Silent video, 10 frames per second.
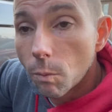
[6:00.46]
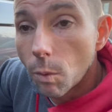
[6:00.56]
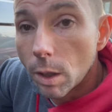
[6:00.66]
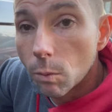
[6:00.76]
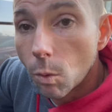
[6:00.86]

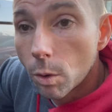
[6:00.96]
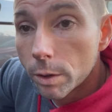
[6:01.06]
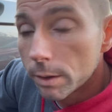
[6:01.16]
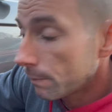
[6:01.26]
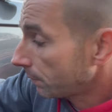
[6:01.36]
well
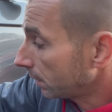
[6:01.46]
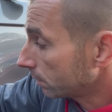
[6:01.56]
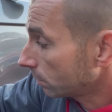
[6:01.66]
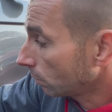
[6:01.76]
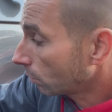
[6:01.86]
worn. There's
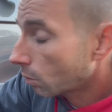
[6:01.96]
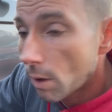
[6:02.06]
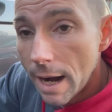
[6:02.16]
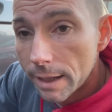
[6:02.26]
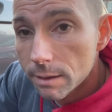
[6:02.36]
no
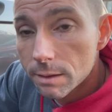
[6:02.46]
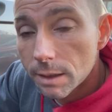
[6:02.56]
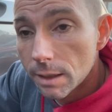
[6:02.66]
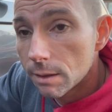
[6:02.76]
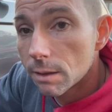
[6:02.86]
cracks
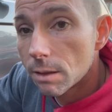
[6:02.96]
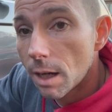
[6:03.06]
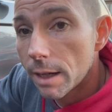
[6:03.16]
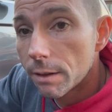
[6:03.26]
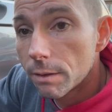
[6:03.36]
in the
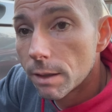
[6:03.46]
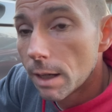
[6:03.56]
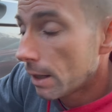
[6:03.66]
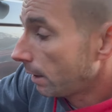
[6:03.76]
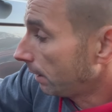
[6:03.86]
tire,
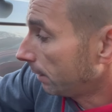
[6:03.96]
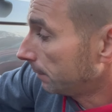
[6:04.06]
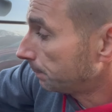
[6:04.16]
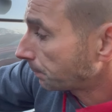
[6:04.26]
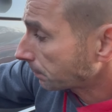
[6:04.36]

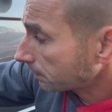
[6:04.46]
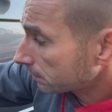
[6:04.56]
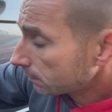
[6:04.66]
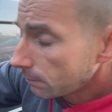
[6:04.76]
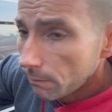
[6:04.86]

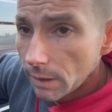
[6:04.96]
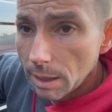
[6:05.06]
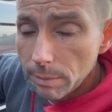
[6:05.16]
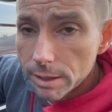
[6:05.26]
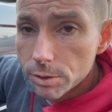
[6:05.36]
and
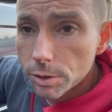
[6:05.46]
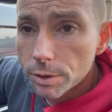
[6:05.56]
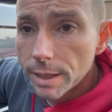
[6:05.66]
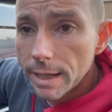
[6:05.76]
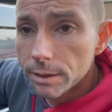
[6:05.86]
make sure
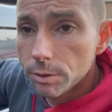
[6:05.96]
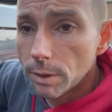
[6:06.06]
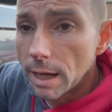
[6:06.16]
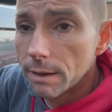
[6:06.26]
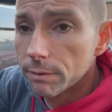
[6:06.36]
that you
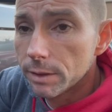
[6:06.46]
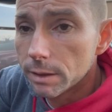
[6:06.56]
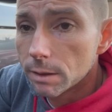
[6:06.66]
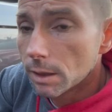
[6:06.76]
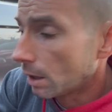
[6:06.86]
have
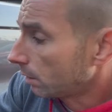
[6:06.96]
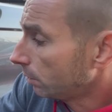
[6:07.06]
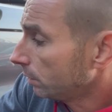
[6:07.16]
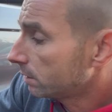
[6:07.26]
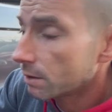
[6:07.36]
a
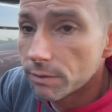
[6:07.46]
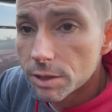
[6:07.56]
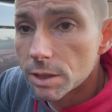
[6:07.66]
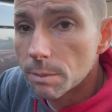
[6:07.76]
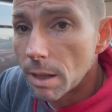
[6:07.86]
good
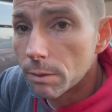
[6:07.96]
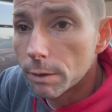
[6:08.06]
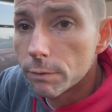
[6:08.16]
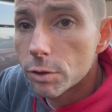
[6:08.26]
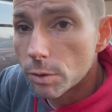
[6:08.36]
sufficient amount
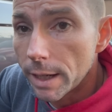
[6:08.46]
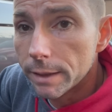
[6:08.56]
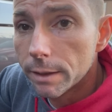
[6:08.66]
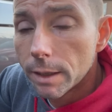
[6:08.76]
of tread